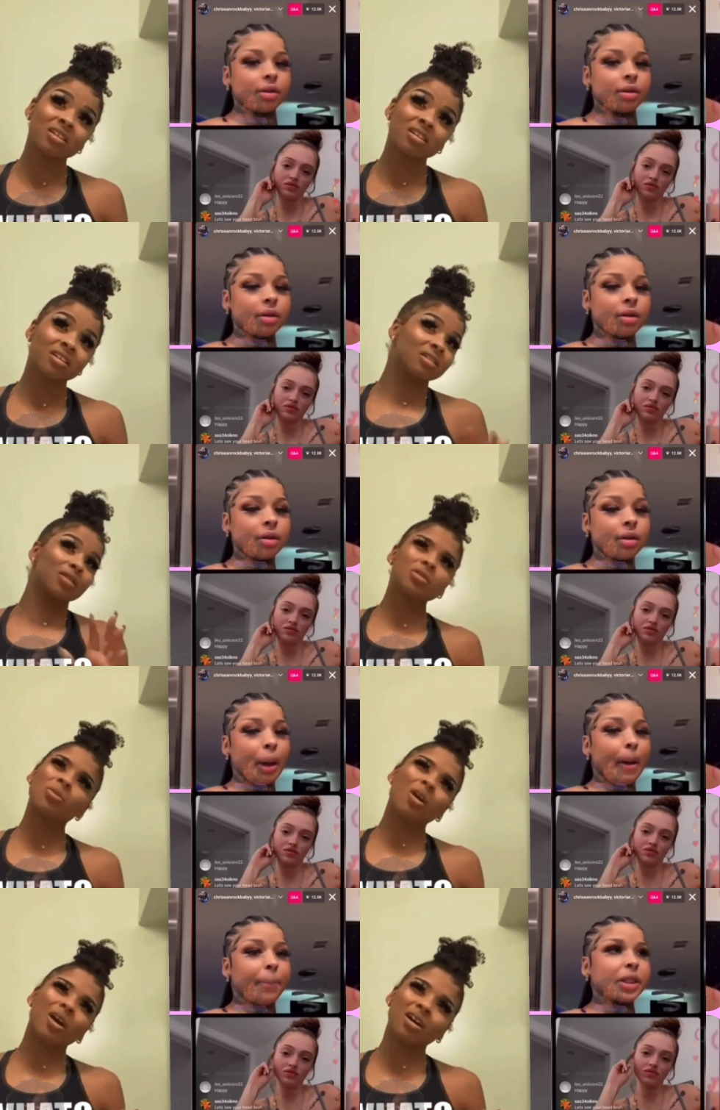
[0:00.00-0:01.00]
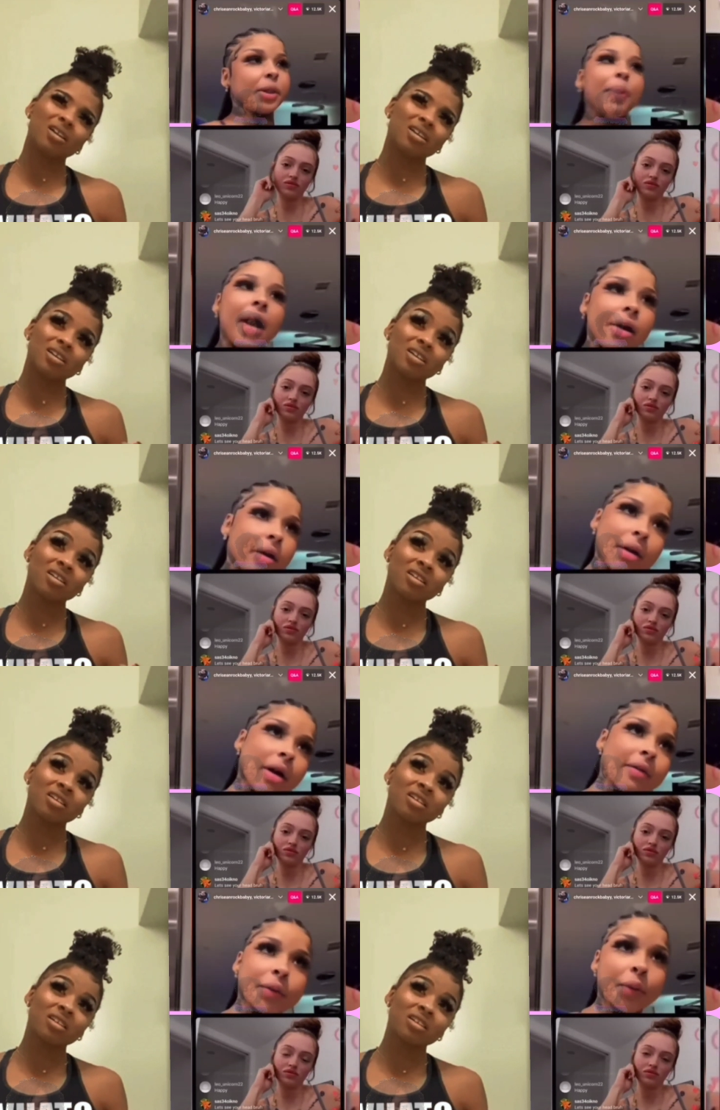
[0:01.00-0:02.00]
Speaker 1: Mm-hmm. But the power of the
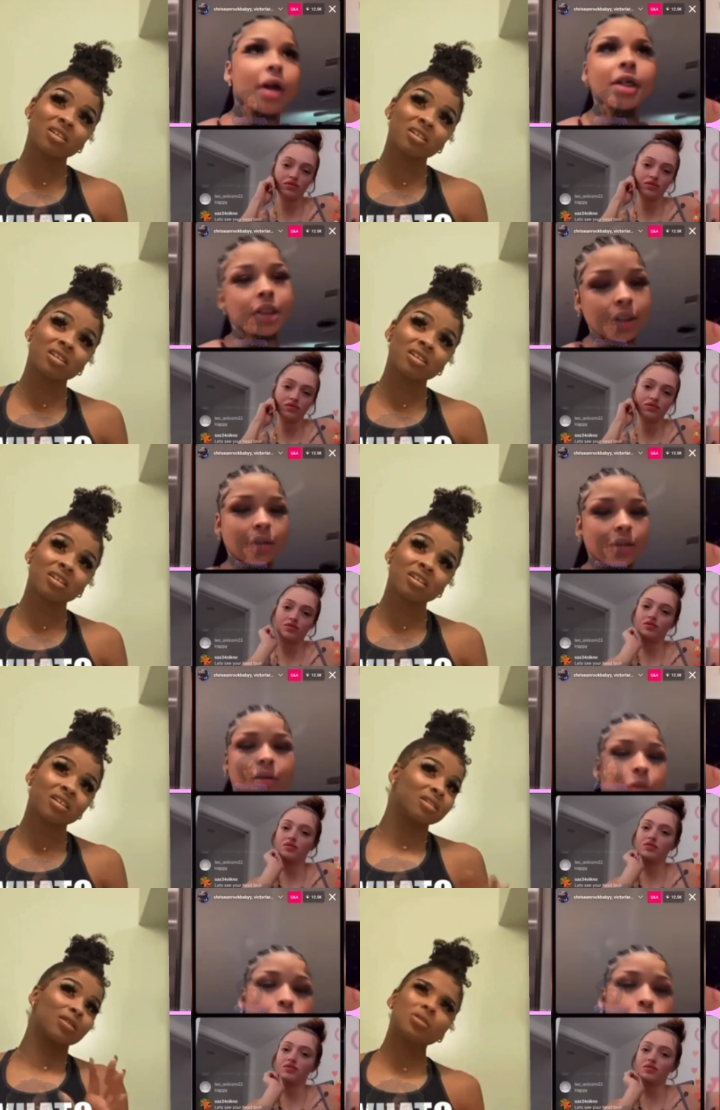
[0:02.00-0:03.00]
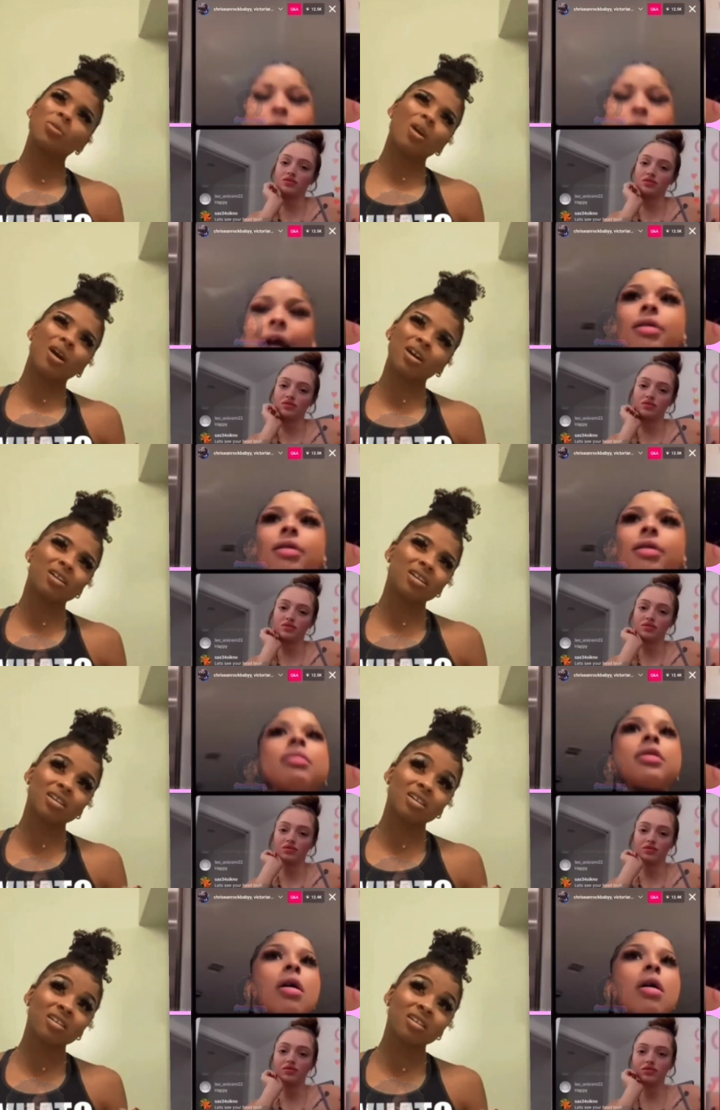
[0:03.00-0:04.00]
word just will do that. So
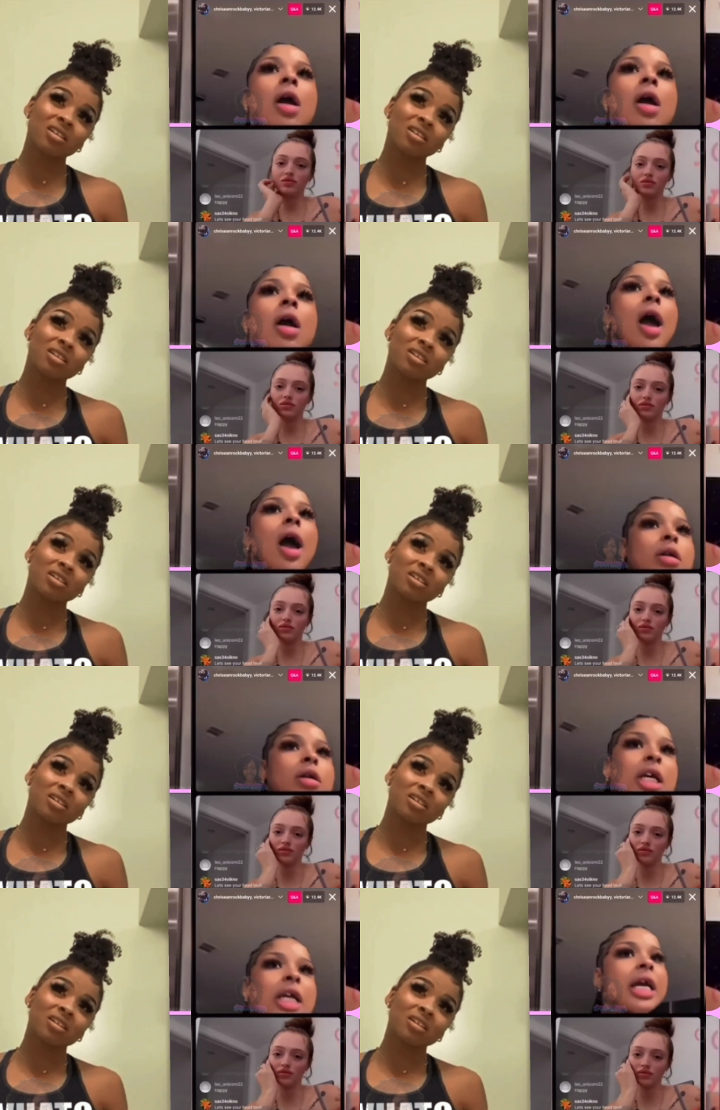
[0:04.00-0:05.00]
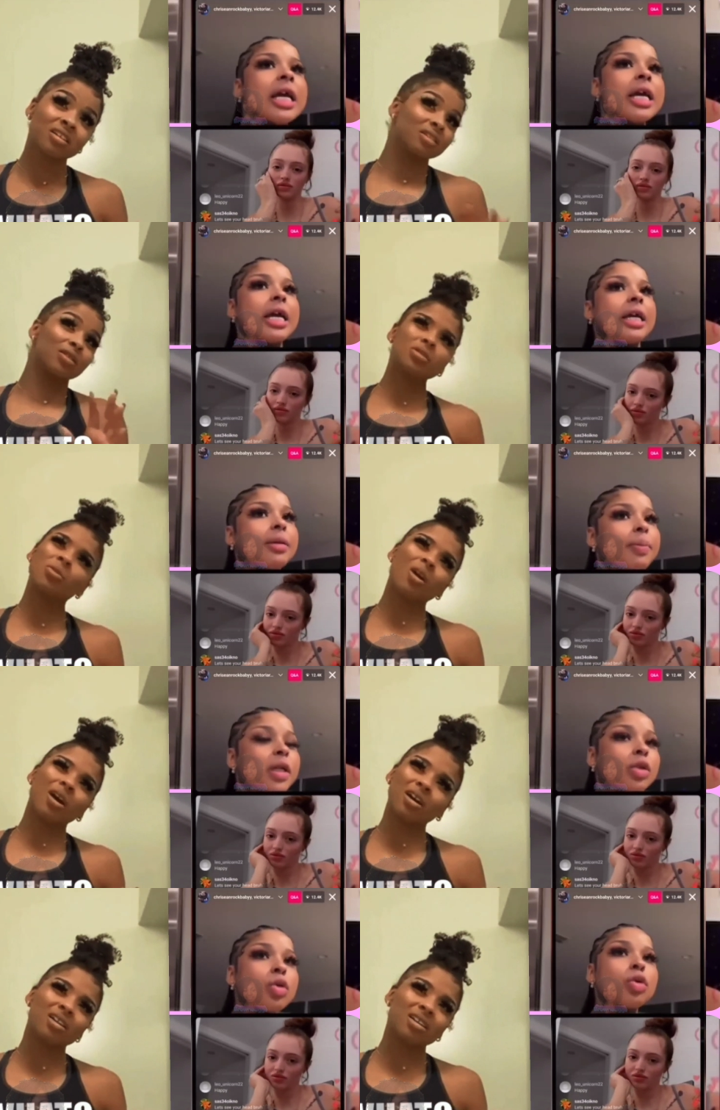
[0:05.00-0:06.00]
mm-hmm. I don't know. It, it, it depends who
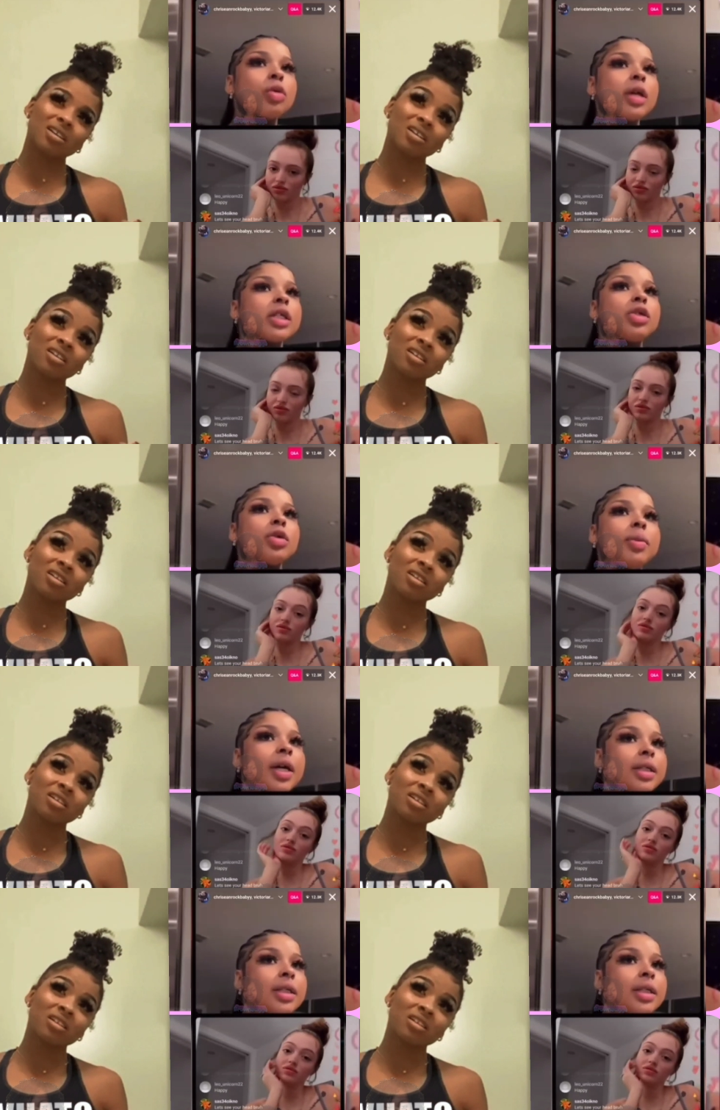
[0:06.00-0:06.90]
you listen to because